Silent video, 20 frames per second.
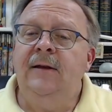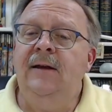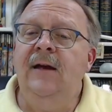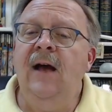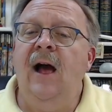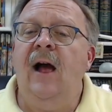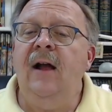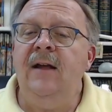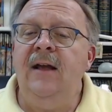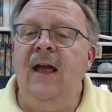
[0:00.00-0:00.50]

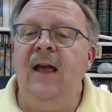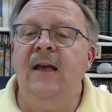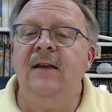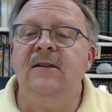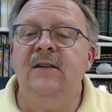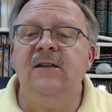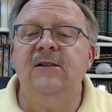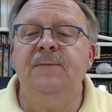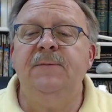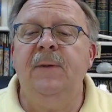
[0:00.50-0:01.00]
God has
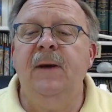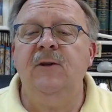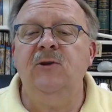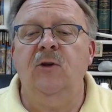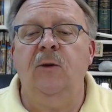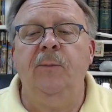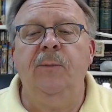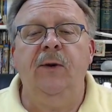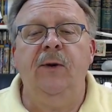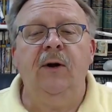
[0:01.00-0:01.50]
a
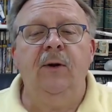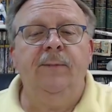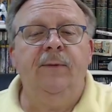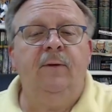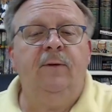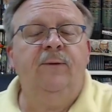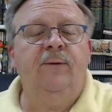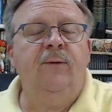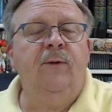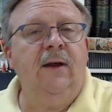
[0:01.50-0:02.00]
special
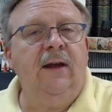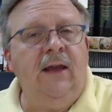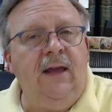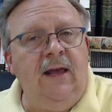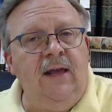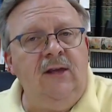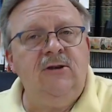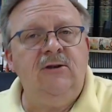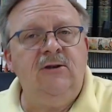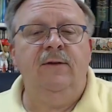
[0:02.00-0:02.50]
purpose for
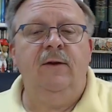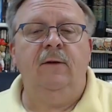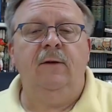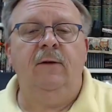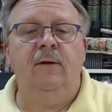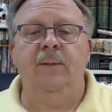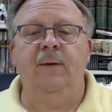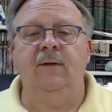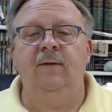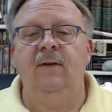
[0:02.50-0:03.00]
each of
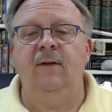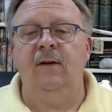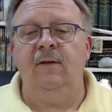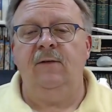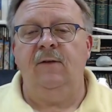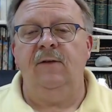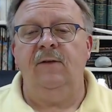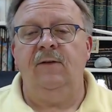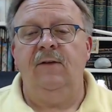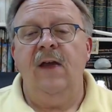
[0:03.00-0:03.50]
those
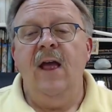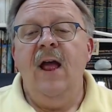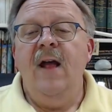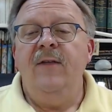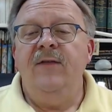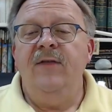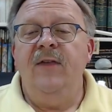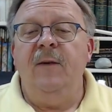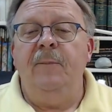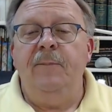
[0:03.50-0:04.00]
positions.
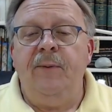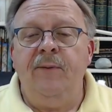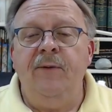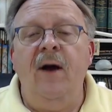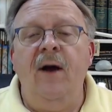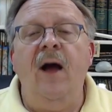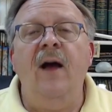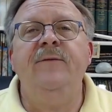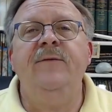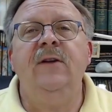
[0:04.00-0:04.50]
The
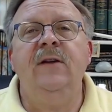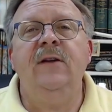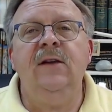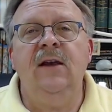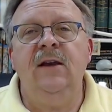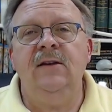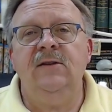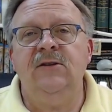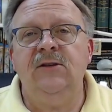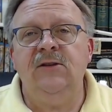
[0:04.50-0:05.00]
prophet
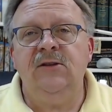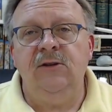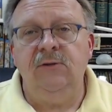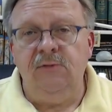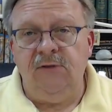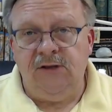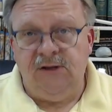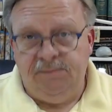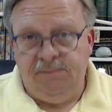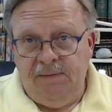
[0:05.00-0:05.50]
is
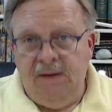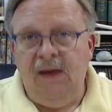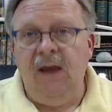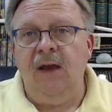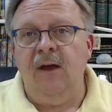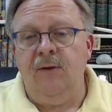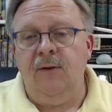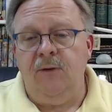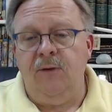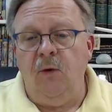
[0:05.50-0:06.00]
to
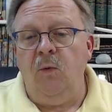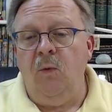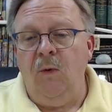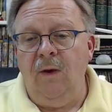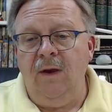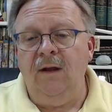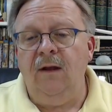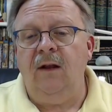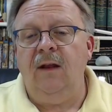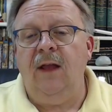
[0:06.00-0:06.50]
speak the
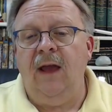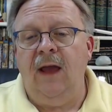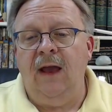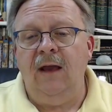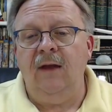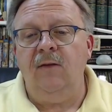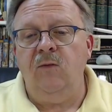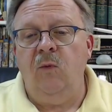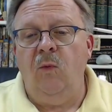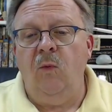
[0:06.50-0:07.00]
will
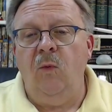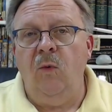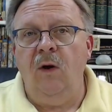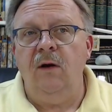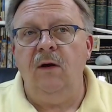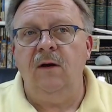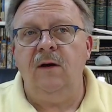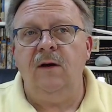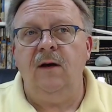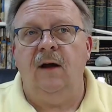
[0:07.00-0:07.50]
and
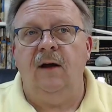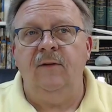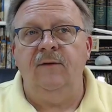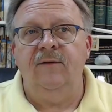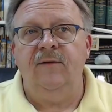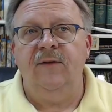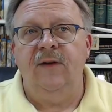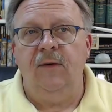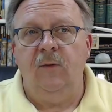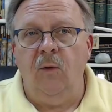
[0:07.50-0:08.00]
work
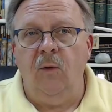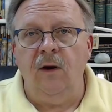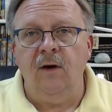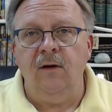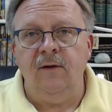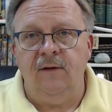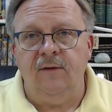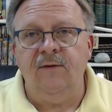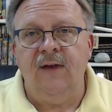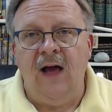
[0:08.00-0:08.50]
of
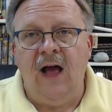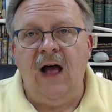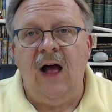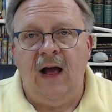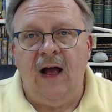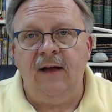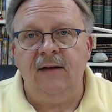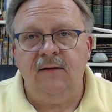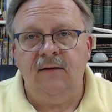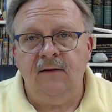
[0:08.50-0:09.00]
word of
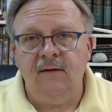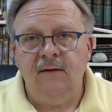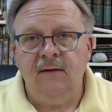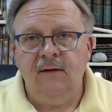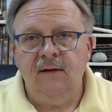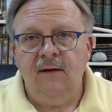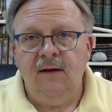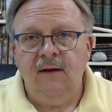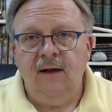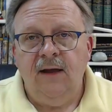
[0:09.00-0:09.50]
God.
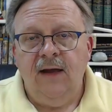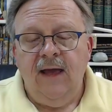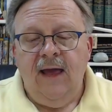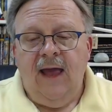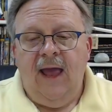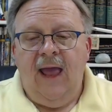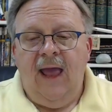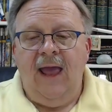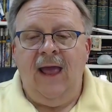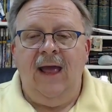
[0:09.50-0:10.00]

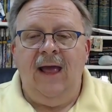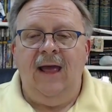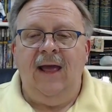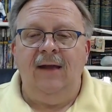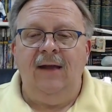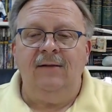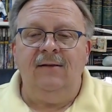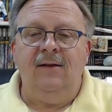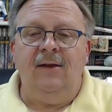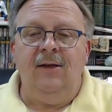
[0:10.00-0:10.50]

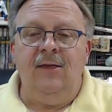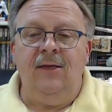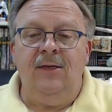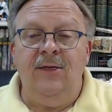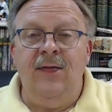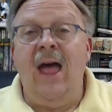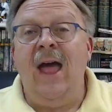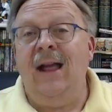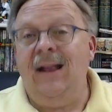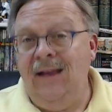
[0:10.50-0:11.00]
And
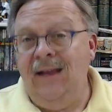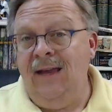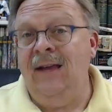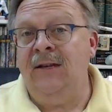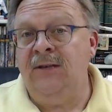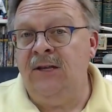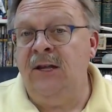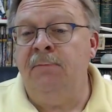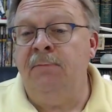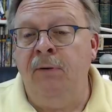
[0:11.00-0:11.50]
that
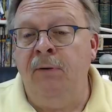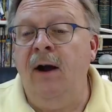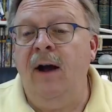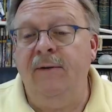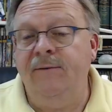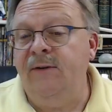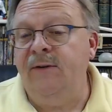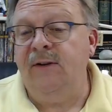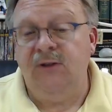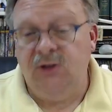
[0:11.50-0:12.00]
is the
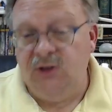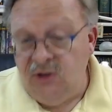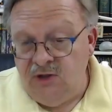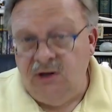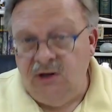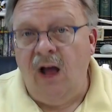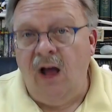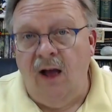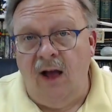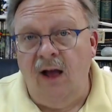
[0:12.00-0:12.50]
prophet's
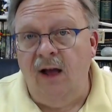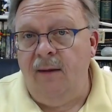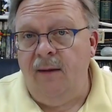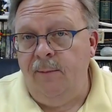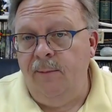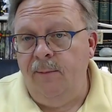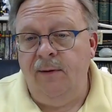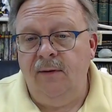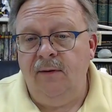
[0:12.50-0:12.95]
job,